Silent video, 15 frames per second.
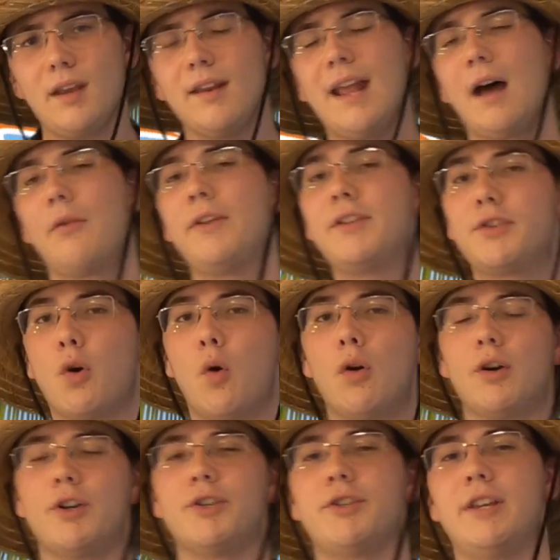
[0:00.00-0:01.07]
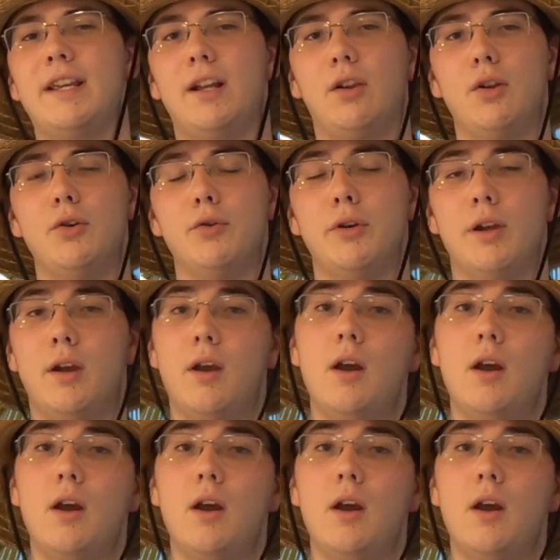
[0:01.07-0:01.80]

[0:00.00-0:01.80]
Now, these corners include